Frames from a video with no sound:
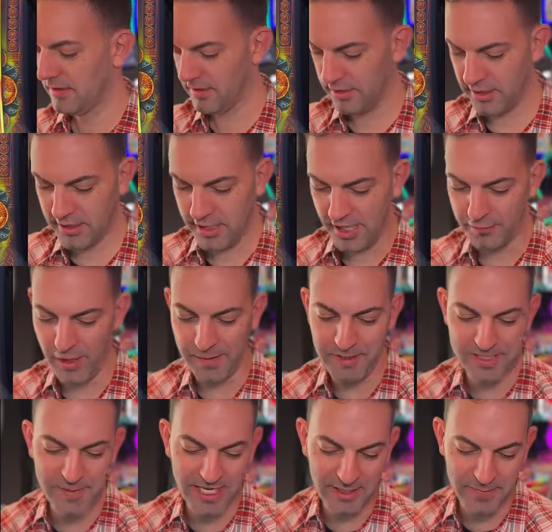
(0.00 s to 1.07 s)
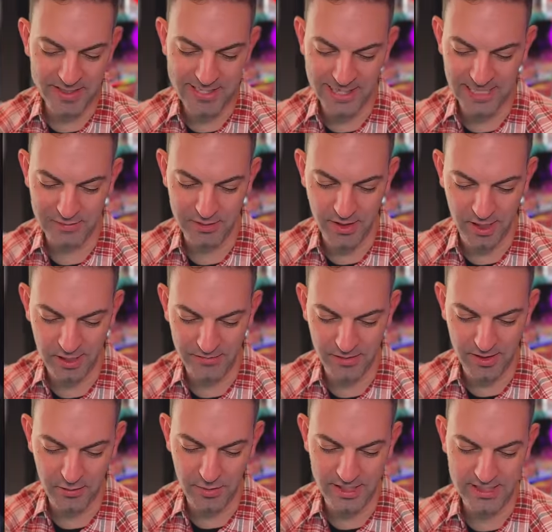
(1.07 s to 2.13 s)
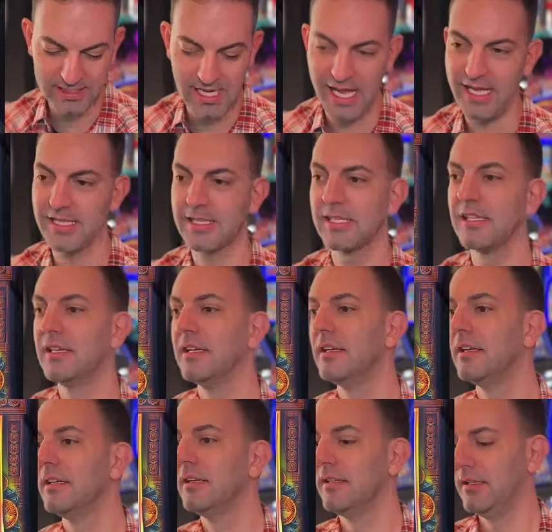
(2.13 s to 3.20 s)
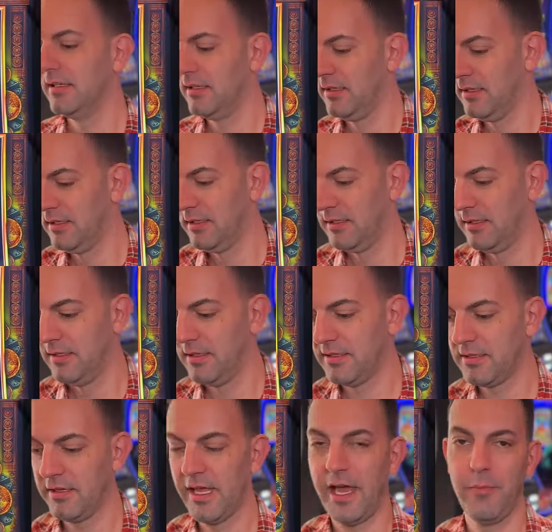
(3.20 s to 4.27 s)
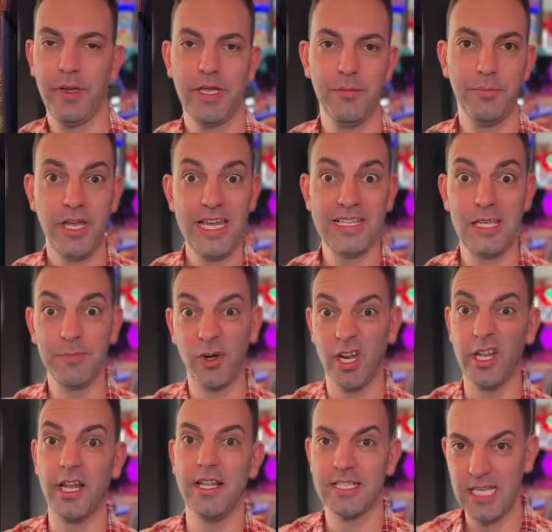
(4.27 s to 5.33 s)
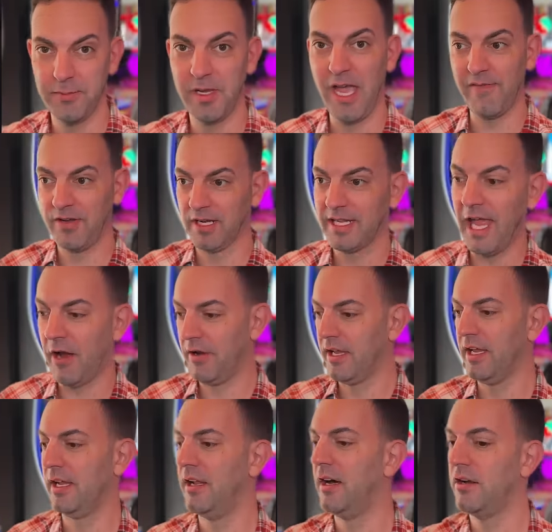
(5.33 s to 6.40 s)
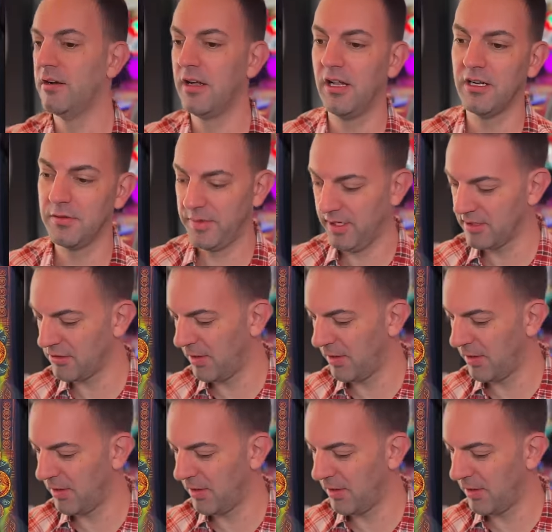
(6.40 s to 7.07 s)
You're good. Raymond's making me tickets with all of our wins, guys. So that we can easily put it in instead of me having to count in $100 bills.